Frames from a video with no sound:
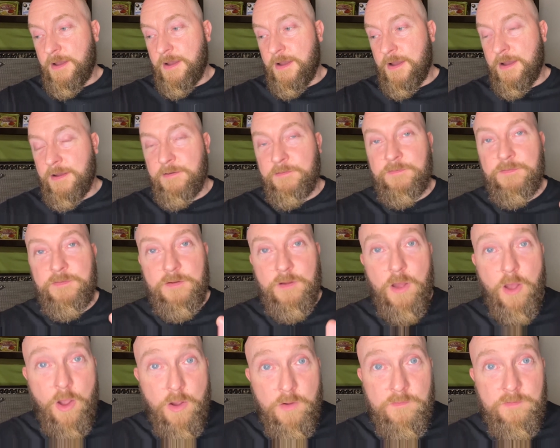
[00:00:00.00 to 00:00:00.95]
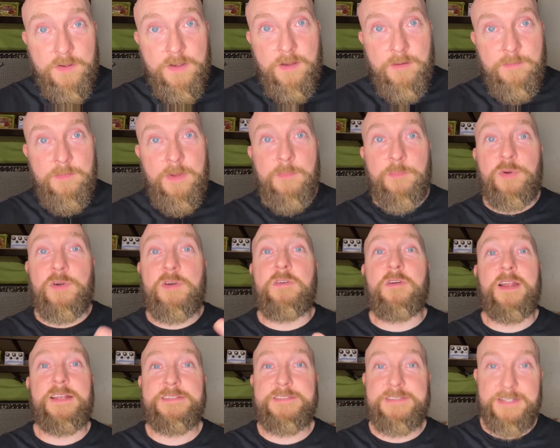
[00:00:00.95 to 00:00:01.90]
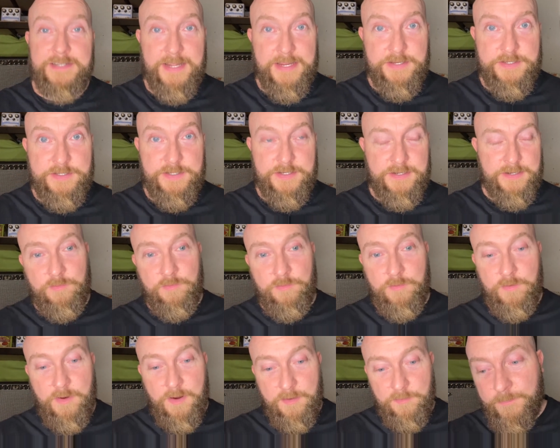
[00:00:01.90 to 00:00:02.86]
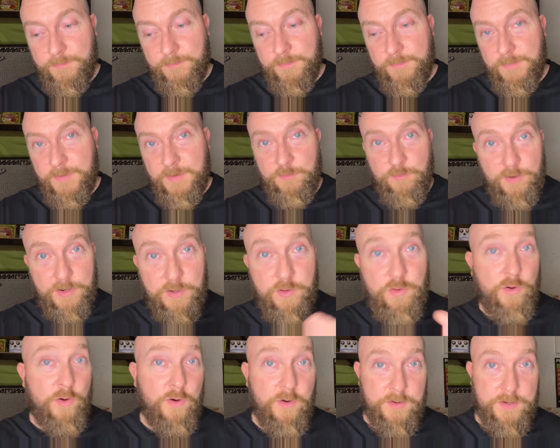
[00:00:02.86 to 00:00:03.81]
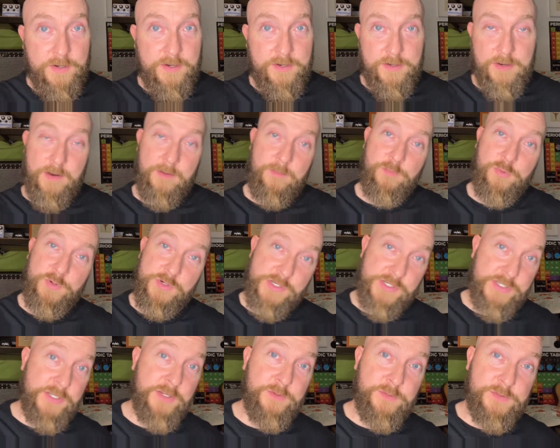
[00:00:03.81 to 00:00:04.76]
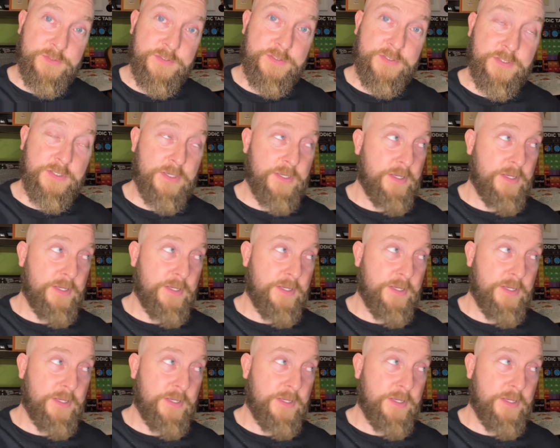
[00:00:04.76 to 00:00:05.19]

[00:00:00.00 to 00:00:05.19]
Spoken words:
I've overcome my procrastination, I've recorded and produced